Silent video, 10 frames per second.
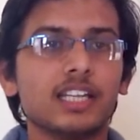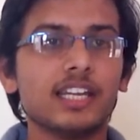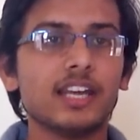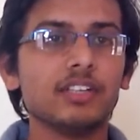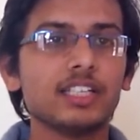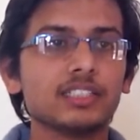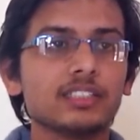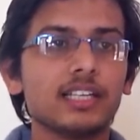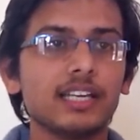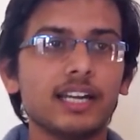The
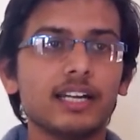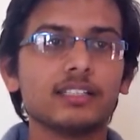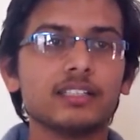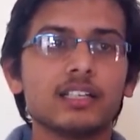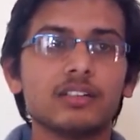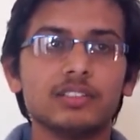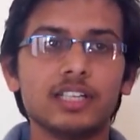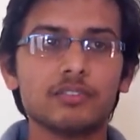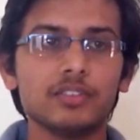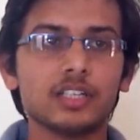navigational aid
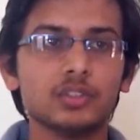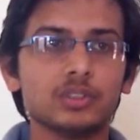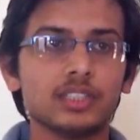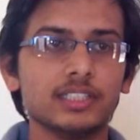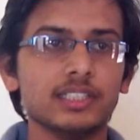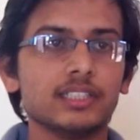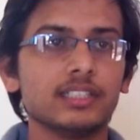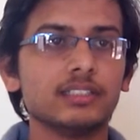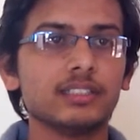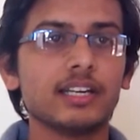that we are using here
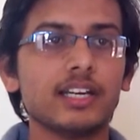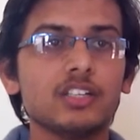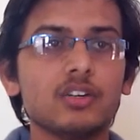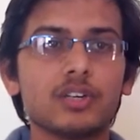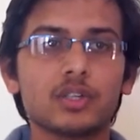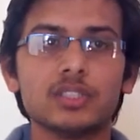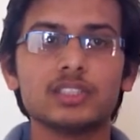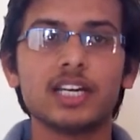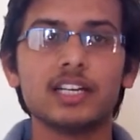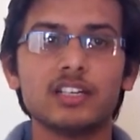is a radio
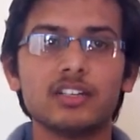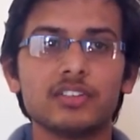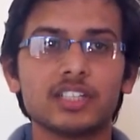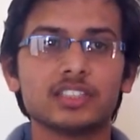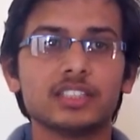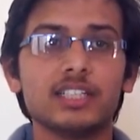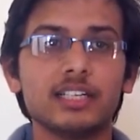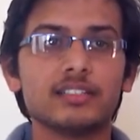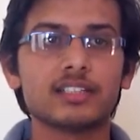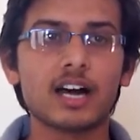frequency identification,
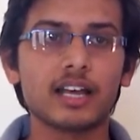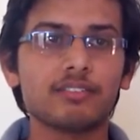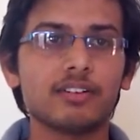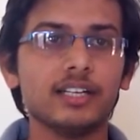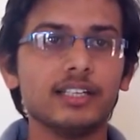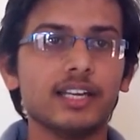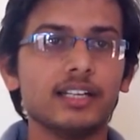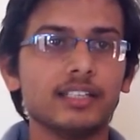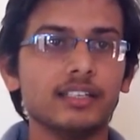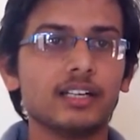that is
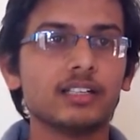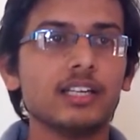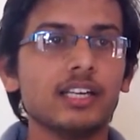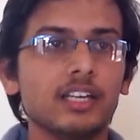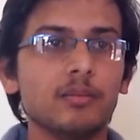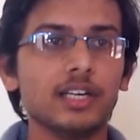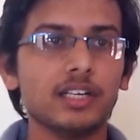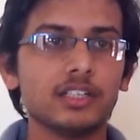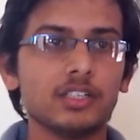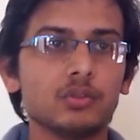RFID antenna
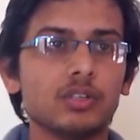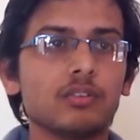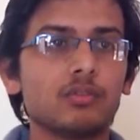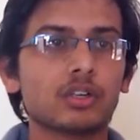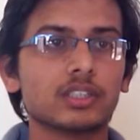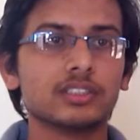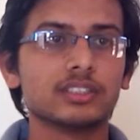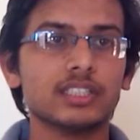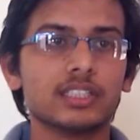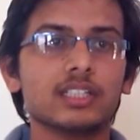embedded into a walking
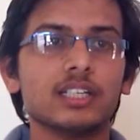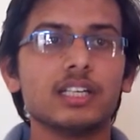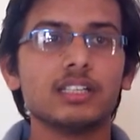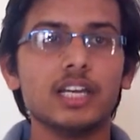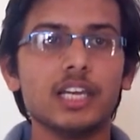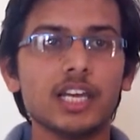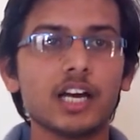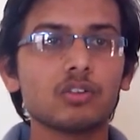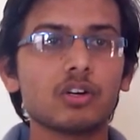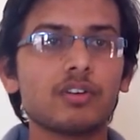stick. The
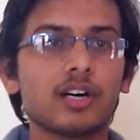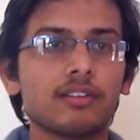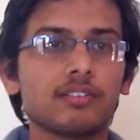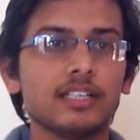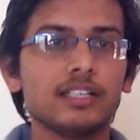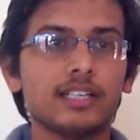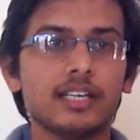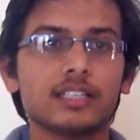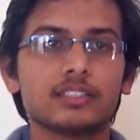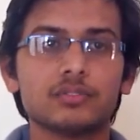layout of RFID
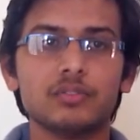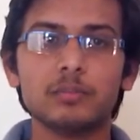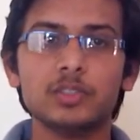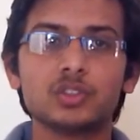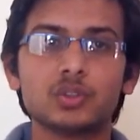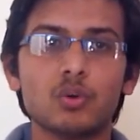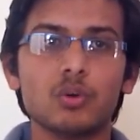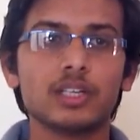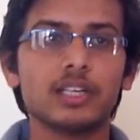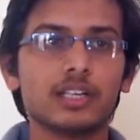tags will be
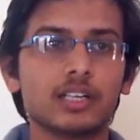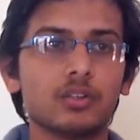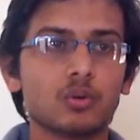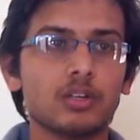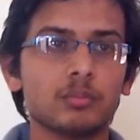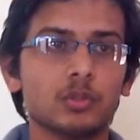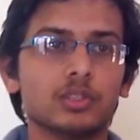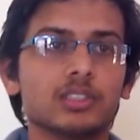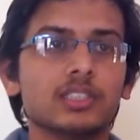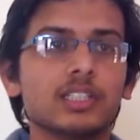stored in a controller
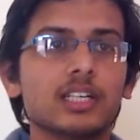board.